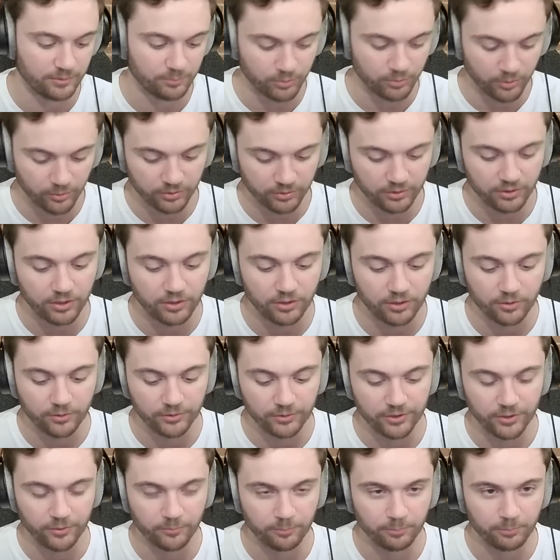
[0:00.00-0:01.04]

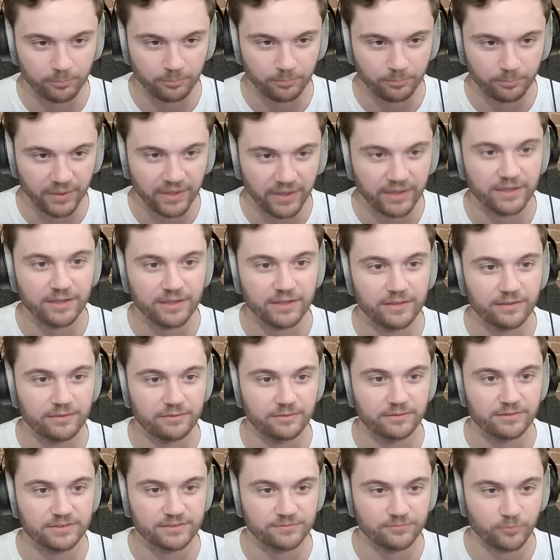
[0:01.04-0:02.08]
protocol,
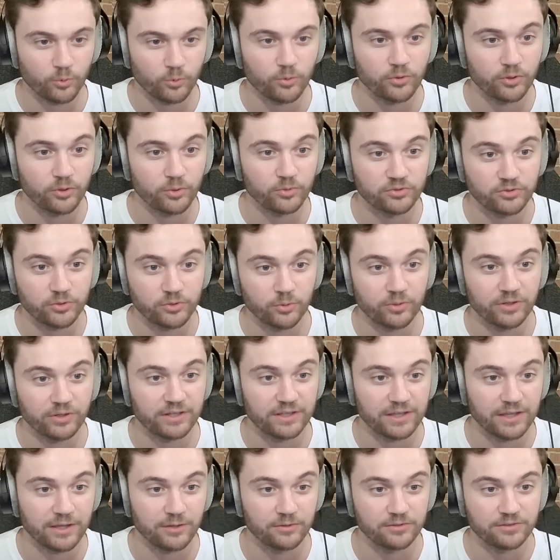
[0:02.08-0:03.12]
paying for those token
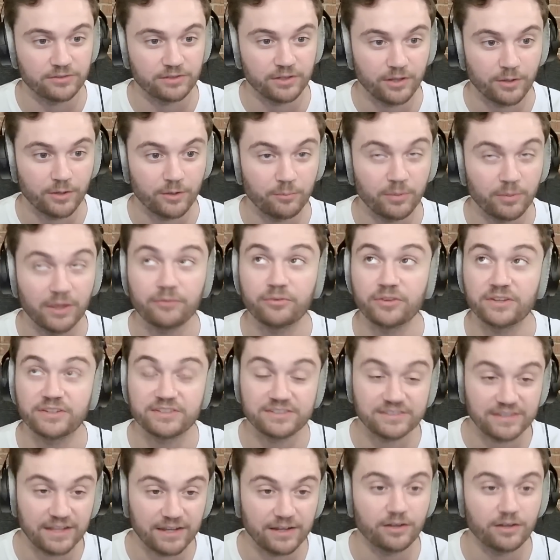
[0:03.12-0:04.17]
accounts, paying for the
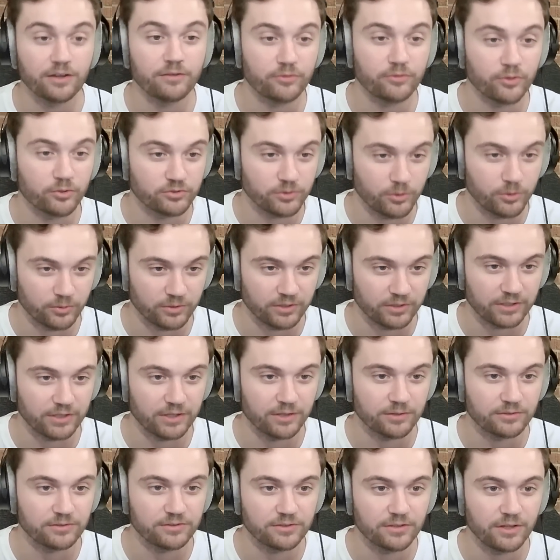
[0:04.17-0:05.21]
state of those token
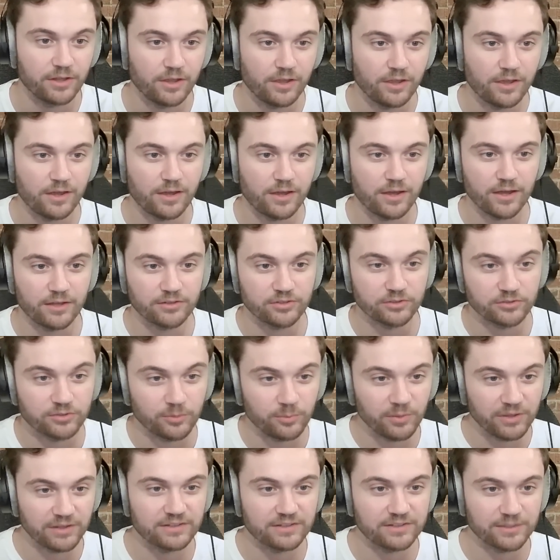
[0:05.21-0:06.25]
accounts. So
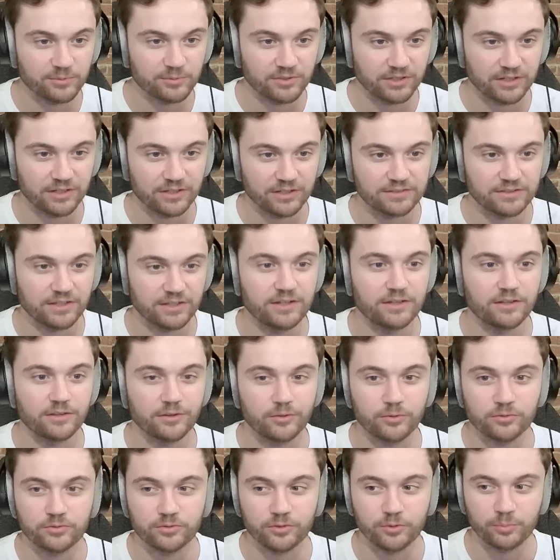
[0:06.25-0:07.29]
to me, this seems like an exciting
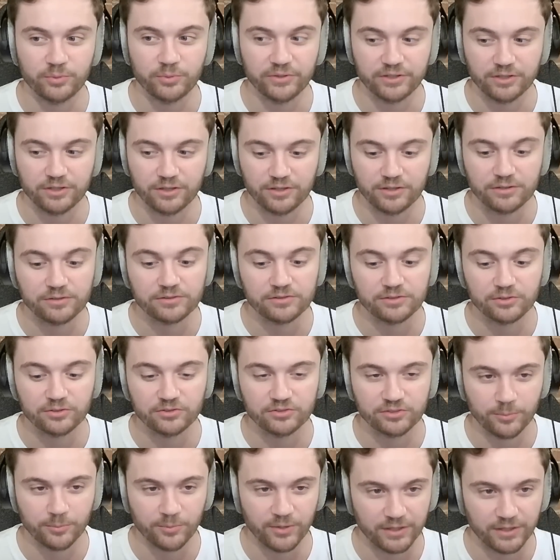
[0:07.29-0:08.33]
user because
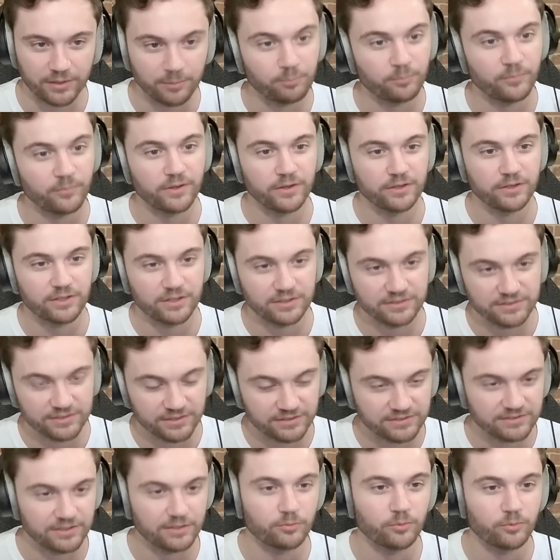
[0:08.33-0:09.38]
there's some like
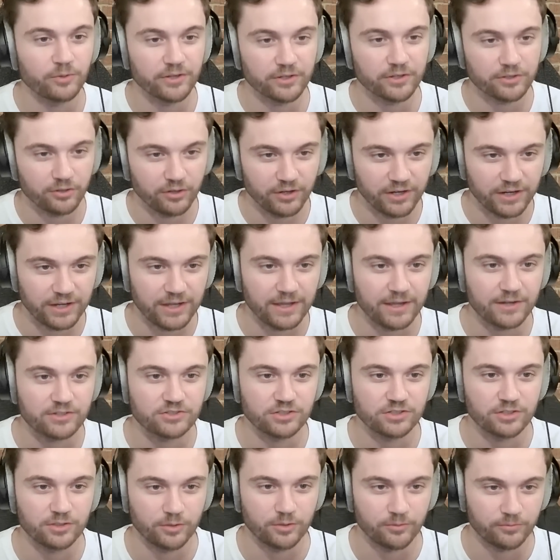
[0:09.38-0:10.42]
consistent reoccurring
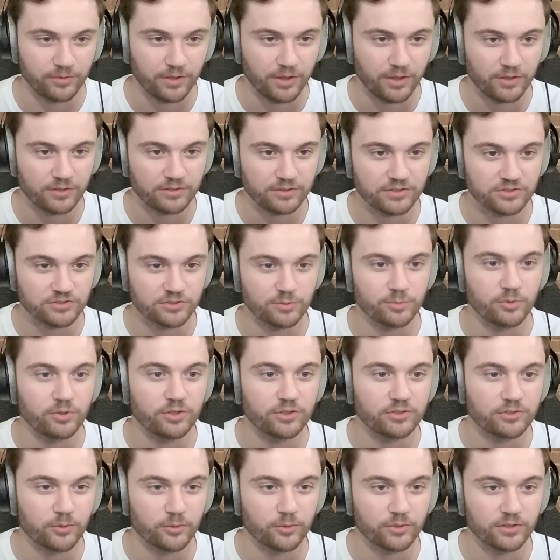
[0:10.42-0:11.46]
action of
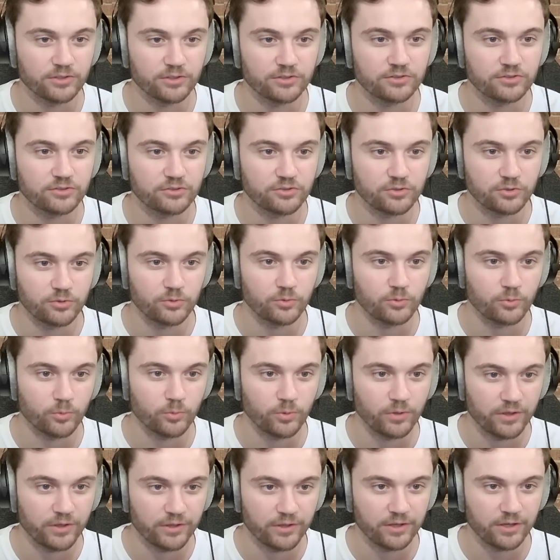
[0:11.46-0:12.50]
distributing tokens
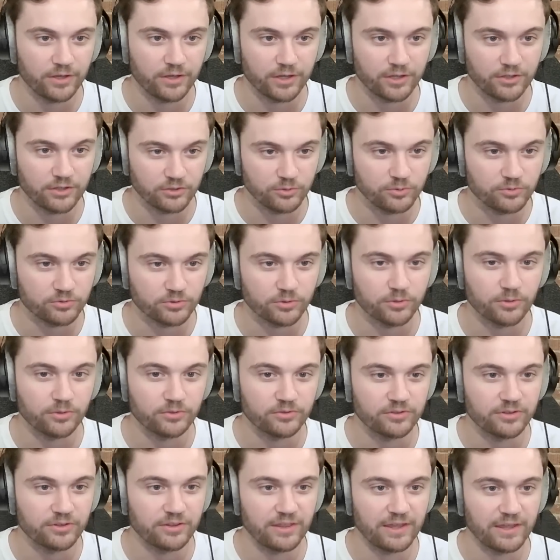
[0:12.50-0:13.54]
to
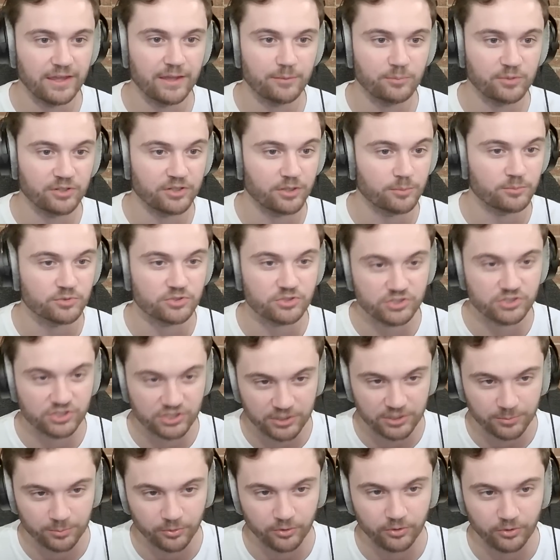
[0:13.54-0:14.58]
users that becomes
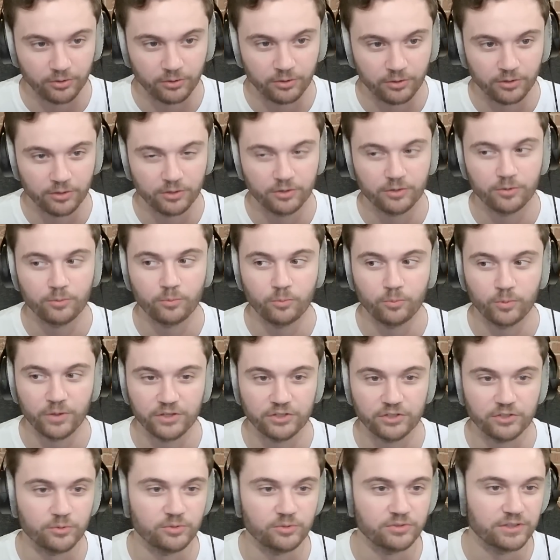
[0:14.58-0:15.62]
cheaper
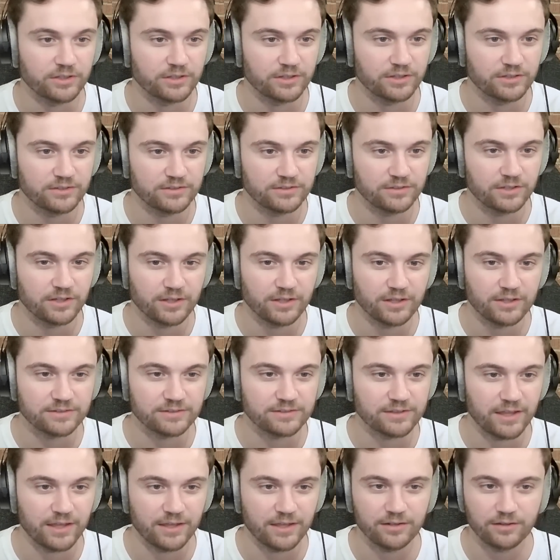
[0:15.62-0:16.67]
when using this.
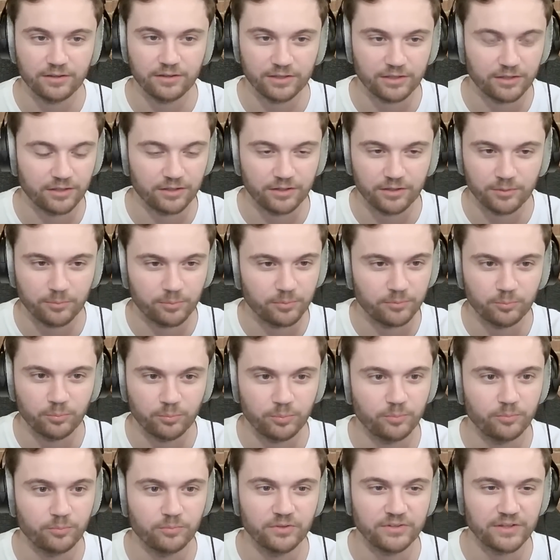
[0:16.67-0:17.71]
Is that
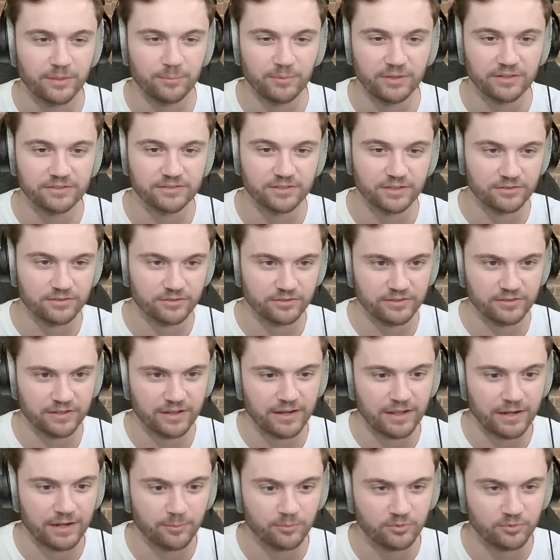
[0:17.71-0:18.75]
does that make sense or does
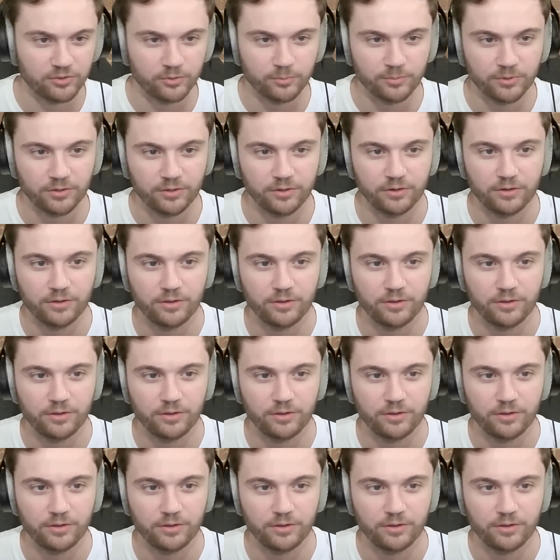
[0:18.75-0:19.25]
that add up to you, Mert?